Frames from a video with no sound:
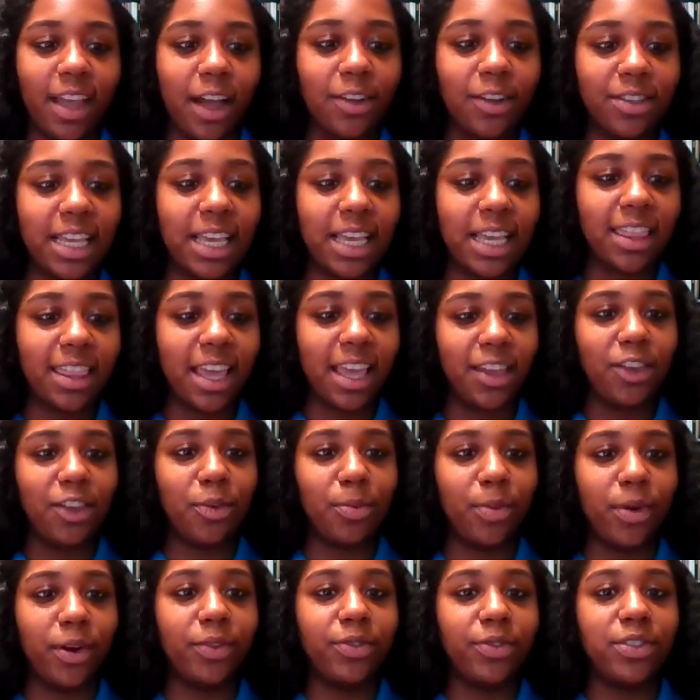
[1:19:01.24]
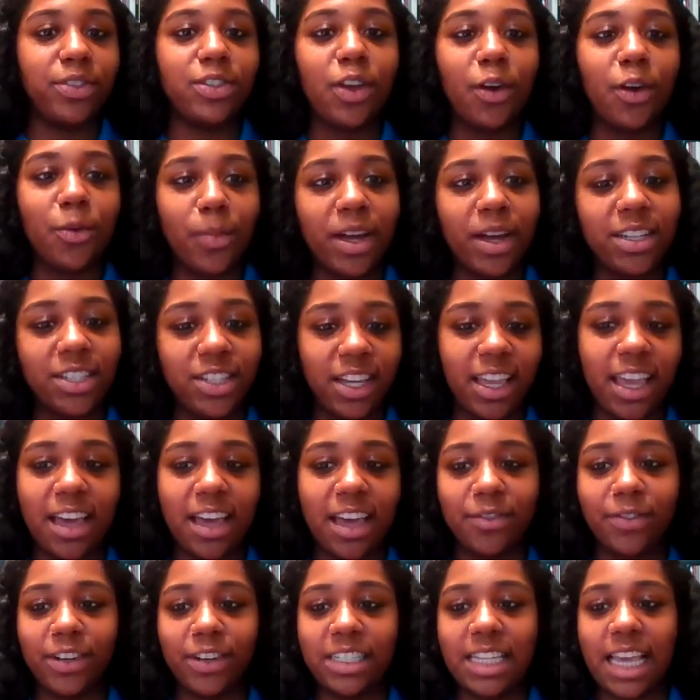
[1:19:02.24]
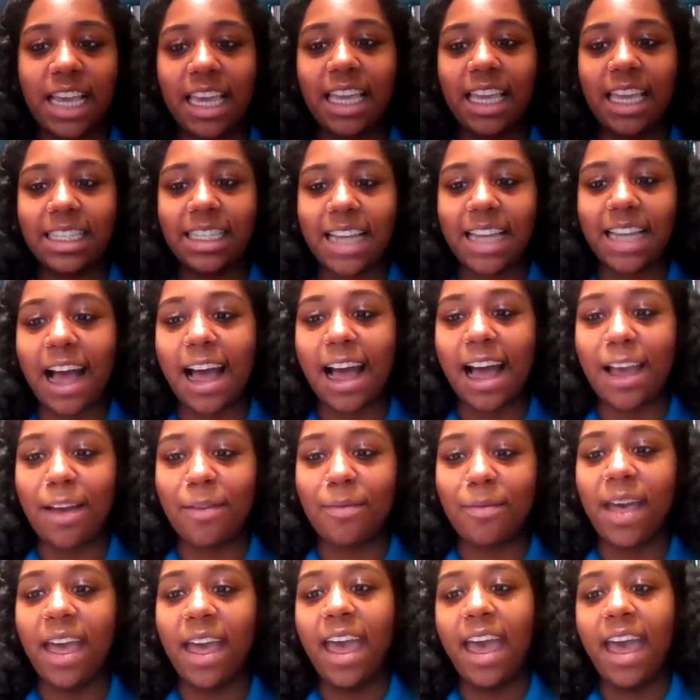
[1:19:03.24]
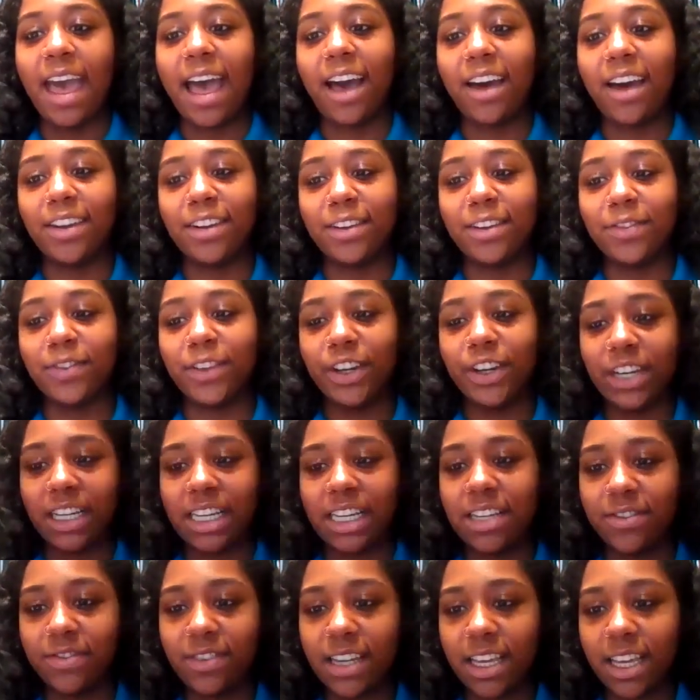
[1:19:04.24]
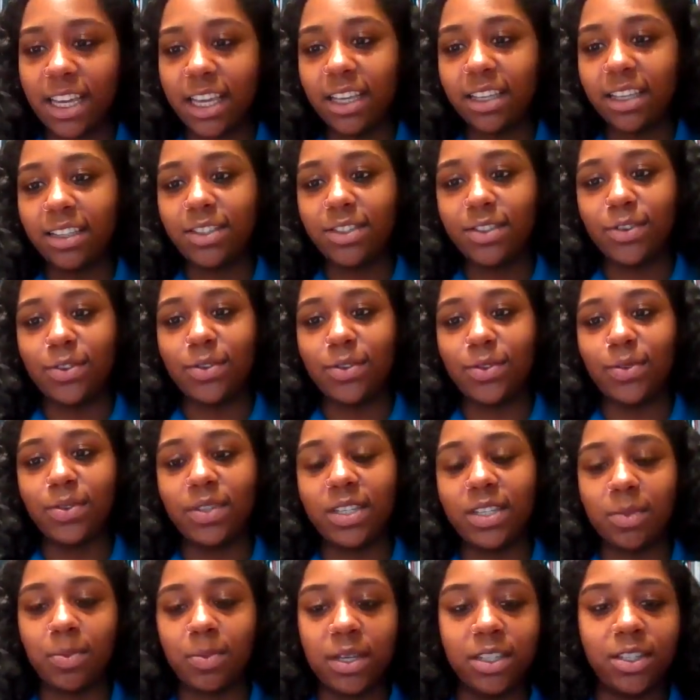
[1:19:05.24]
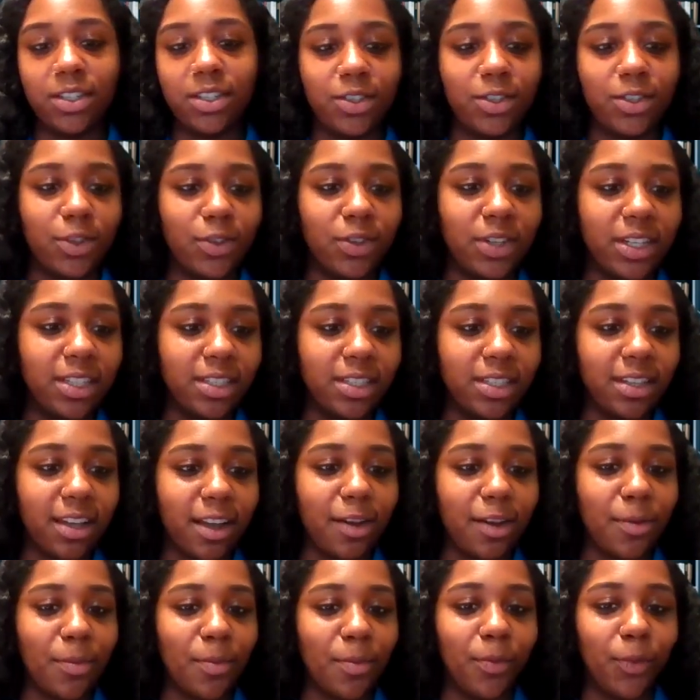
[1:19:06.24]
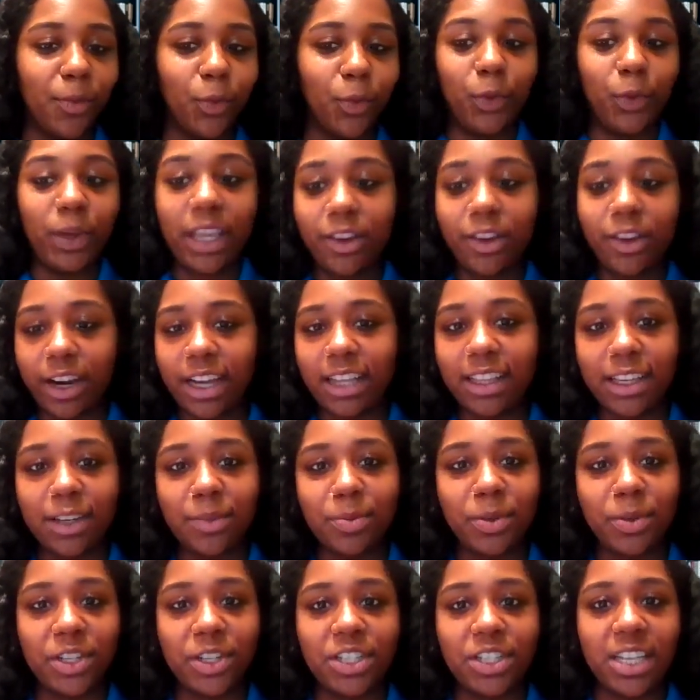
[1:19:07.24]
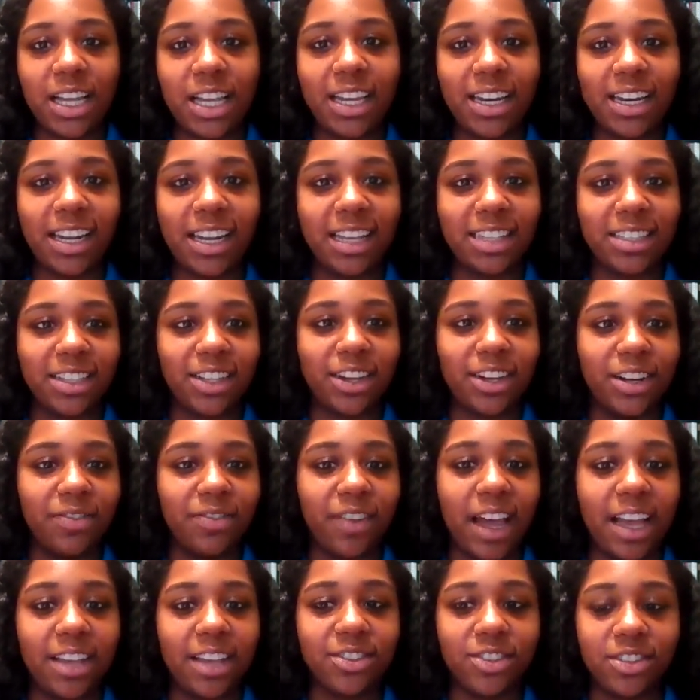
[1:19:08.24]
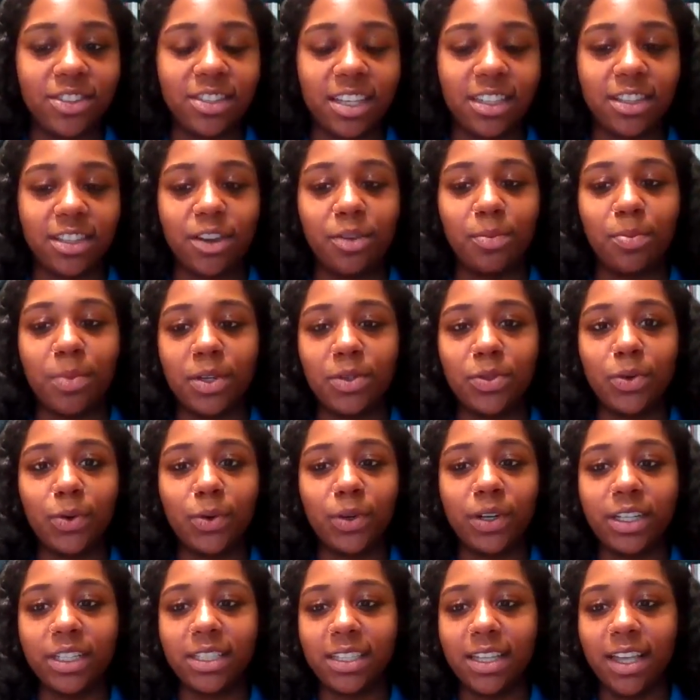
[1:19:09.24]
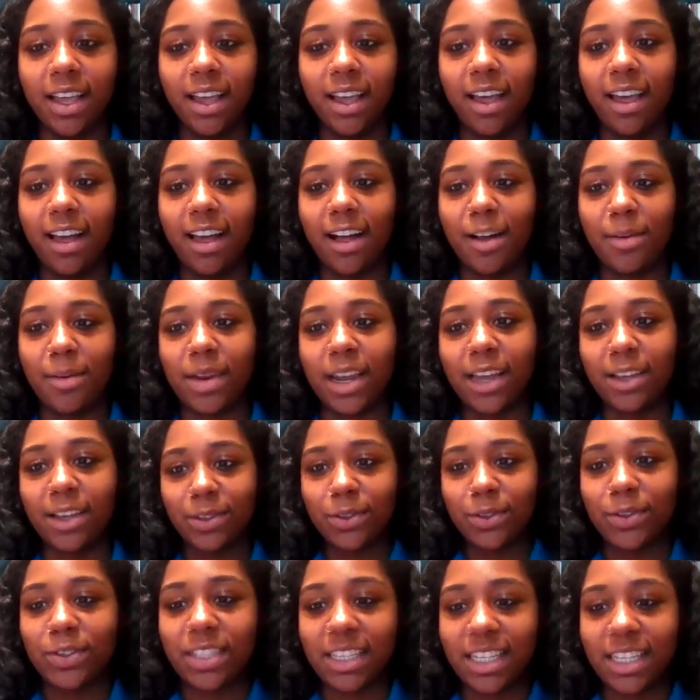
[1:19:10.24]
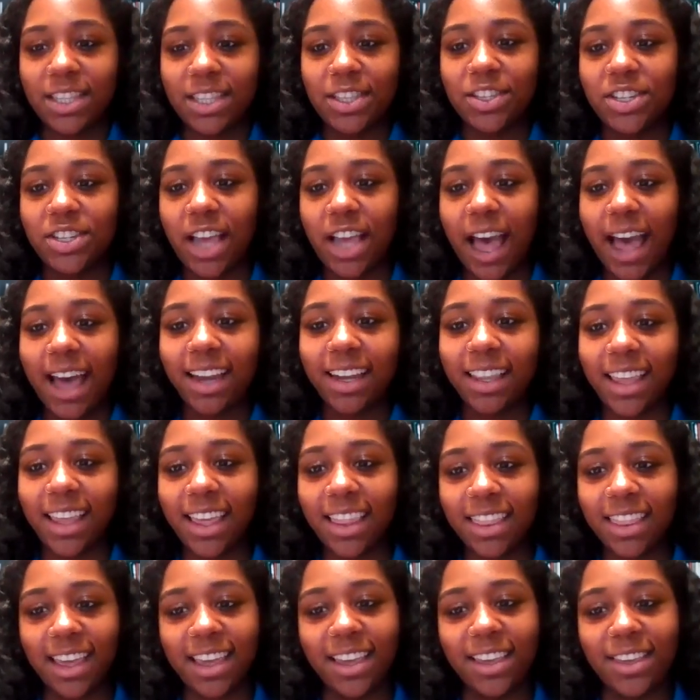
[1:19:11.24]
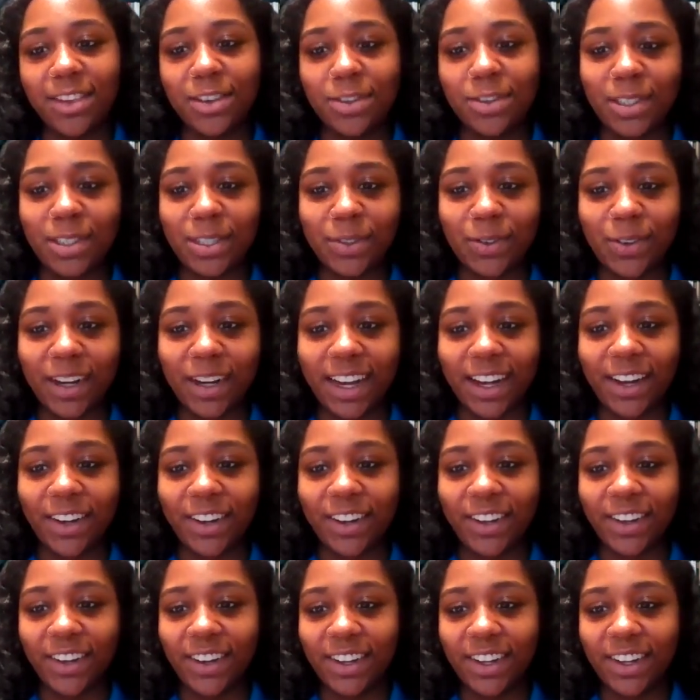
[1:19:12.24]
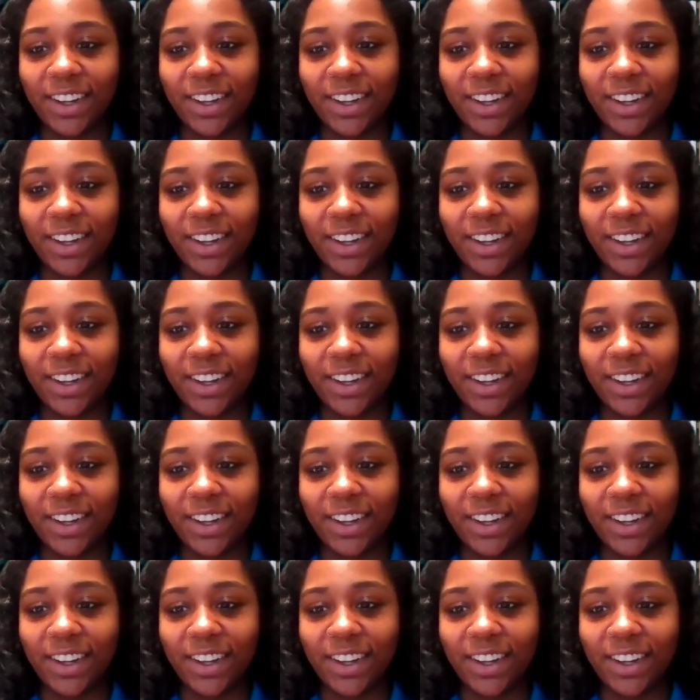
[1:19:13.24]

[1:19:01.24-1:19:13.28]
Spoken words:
I'll say thank you both so much again for taking time out of your evening to speak to students. We greatly appreciate it as their advisors, as their mentors. And as you'll see in the chat, they thank you as well.